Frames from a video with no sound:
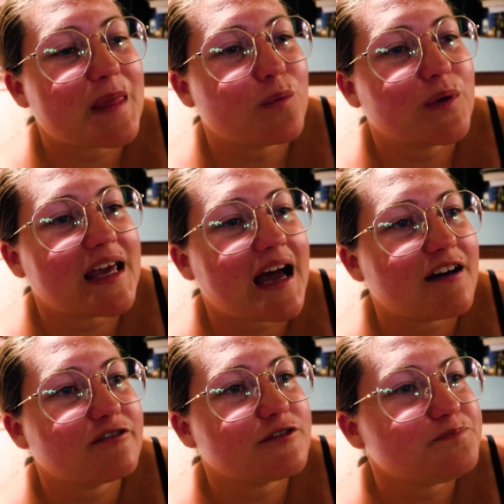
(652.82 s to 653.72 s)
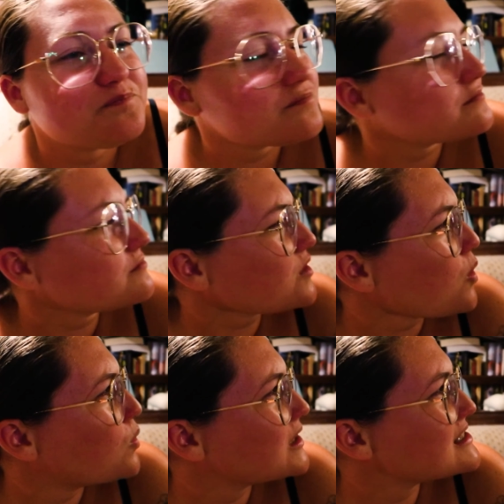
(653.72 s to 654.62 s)
We have,
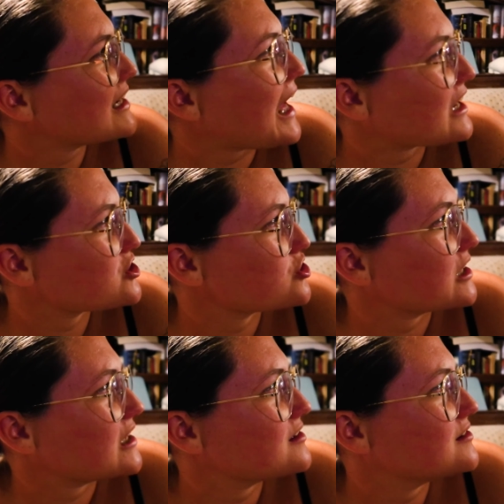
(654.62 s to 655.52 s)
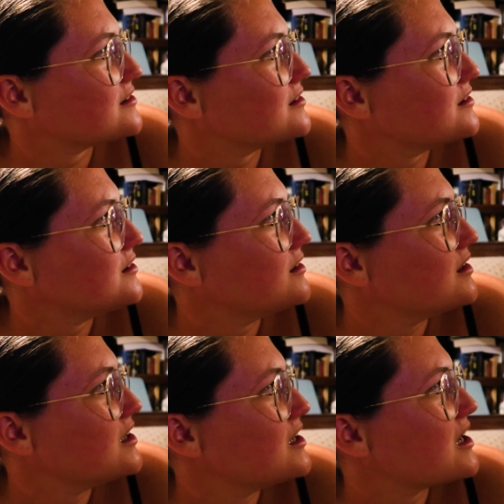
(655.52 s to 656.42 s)
what is it actually?
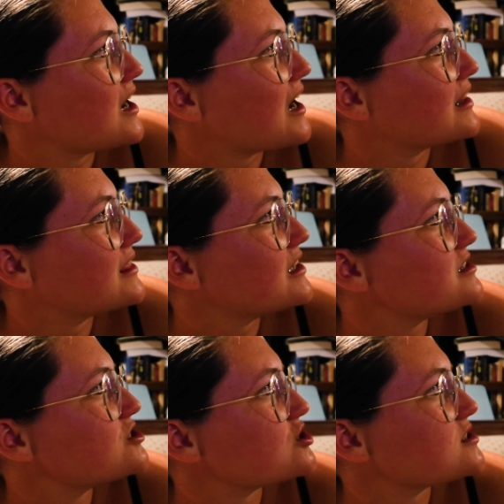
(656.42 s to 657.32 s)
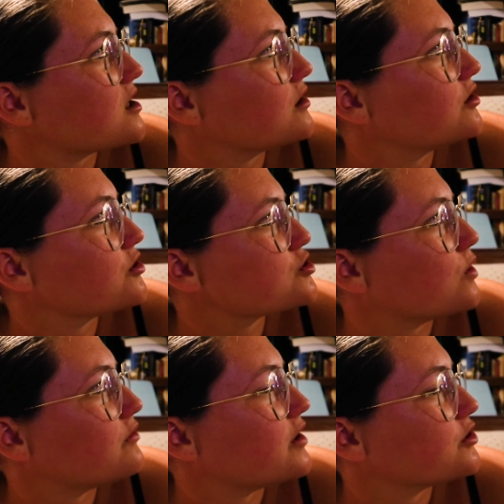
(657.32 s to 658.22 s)
I think it's just under
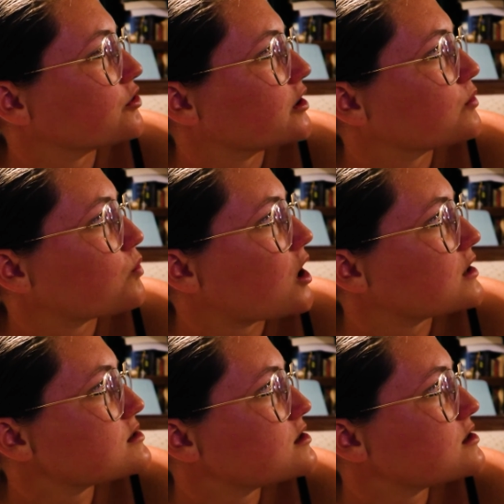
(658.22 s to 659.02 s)
1200 watts.